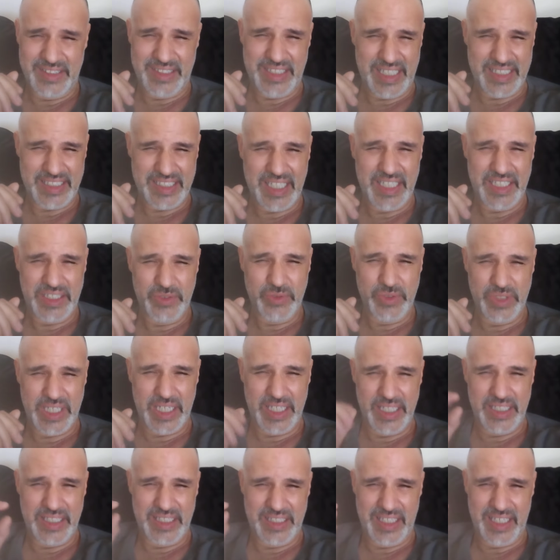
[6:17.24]
that's kind of what
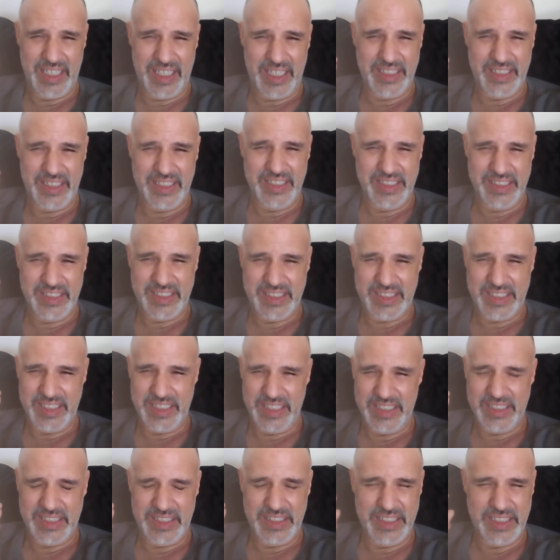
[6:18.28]
I get. It's
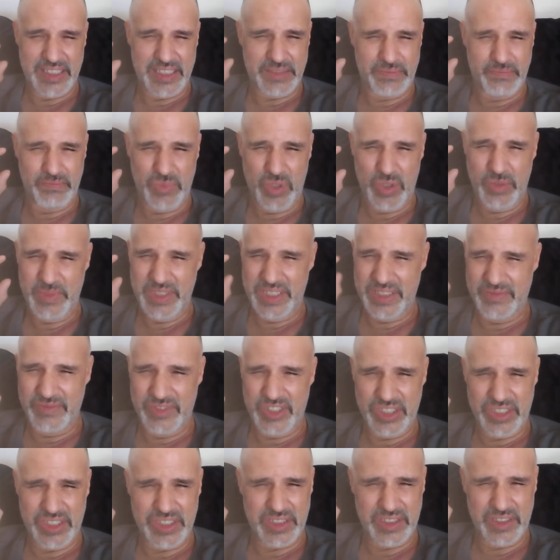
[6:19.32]
this moment of
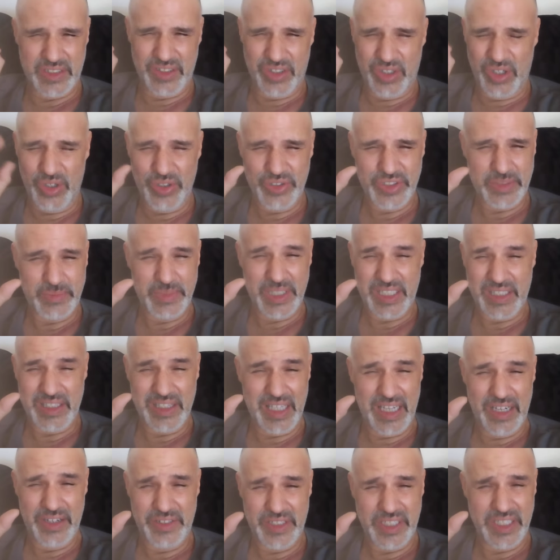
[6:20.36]
just ultimate
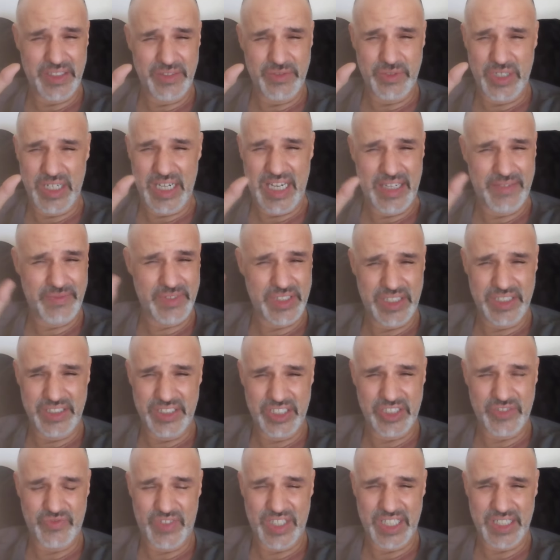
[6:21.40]
clarity where everything
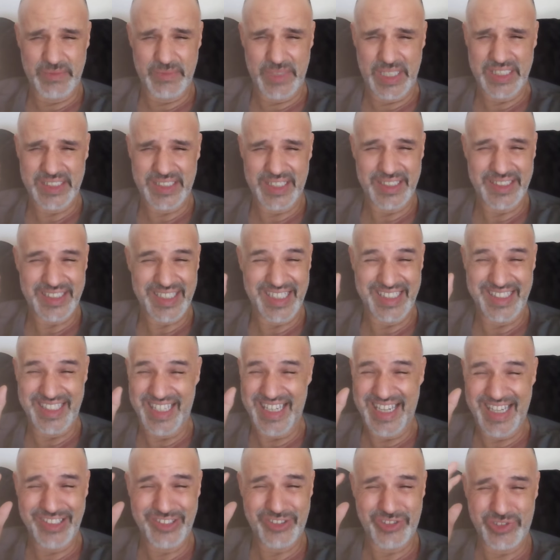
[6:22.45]
just fucking makes sense, and
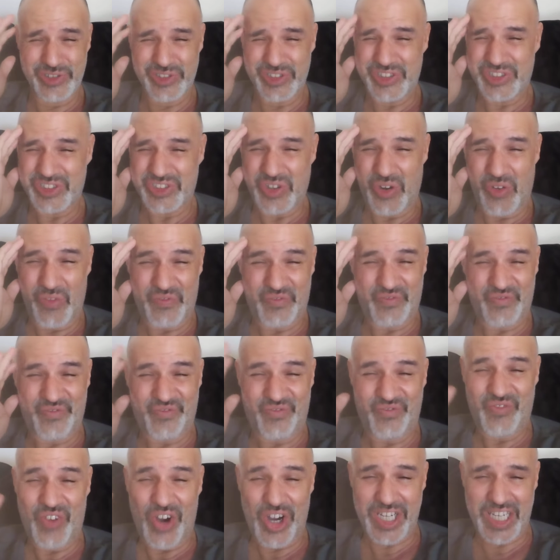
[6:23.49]
the answers are so
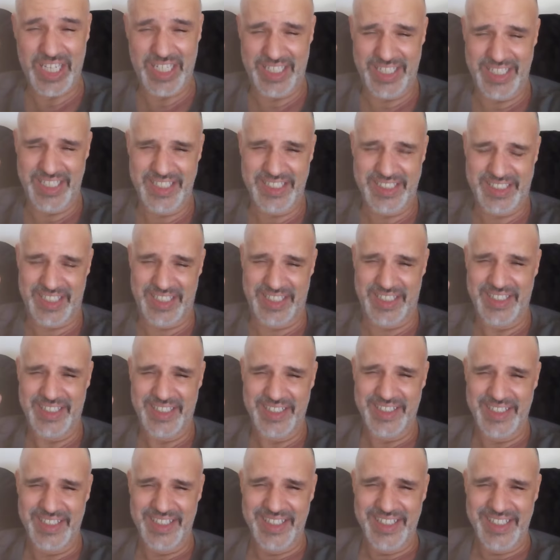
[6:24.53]
fucking easy.
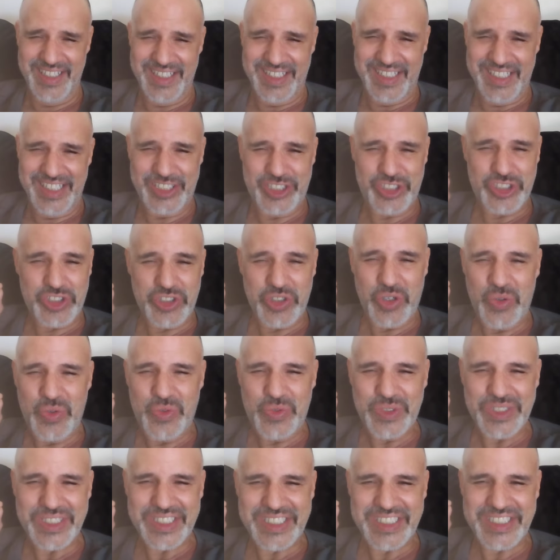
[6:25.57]
It's
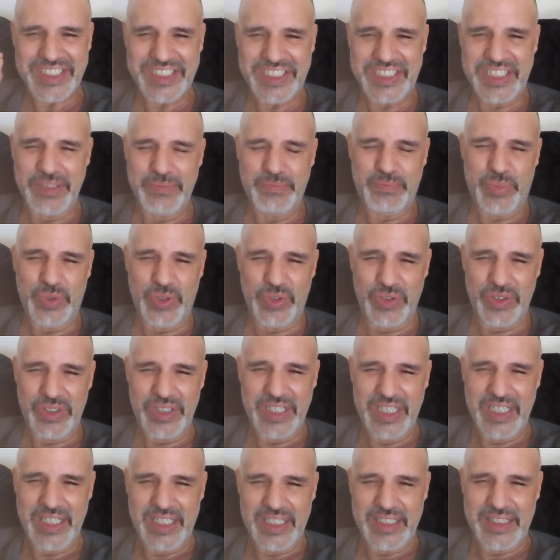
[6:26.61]
so simple.
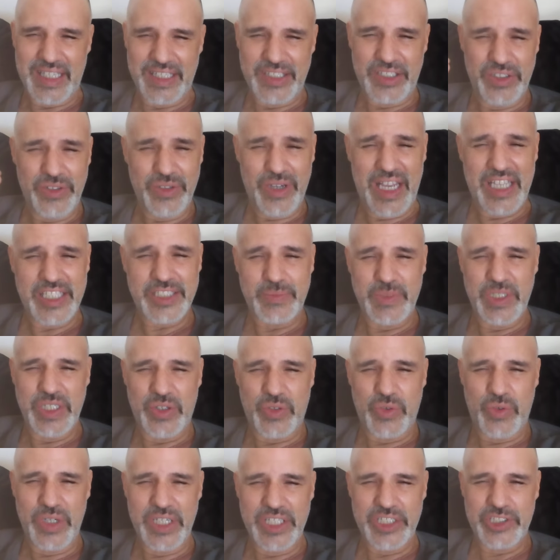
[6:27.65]
Like, you ask me a
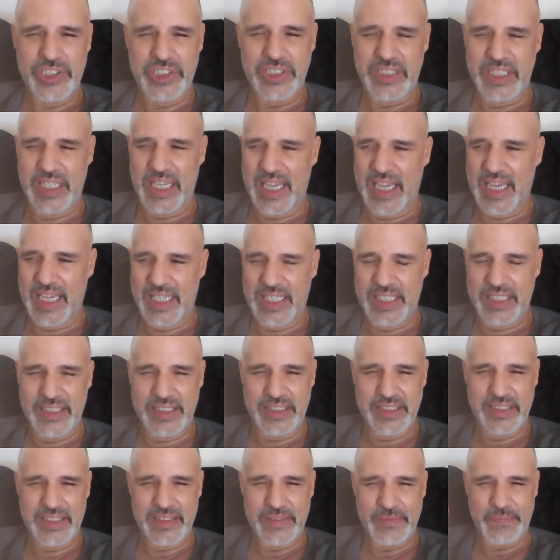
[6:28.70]
question
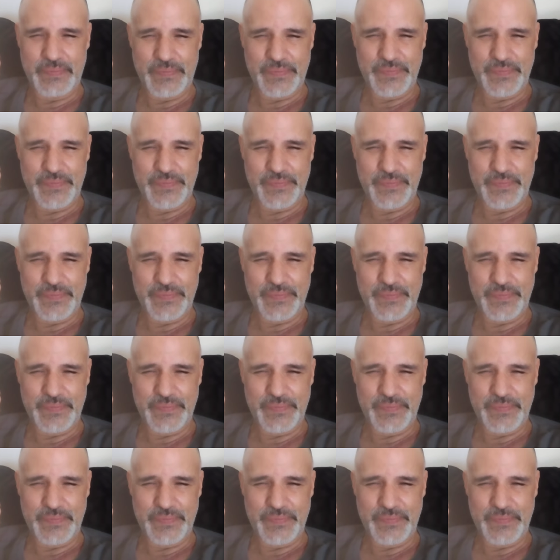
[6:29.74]
and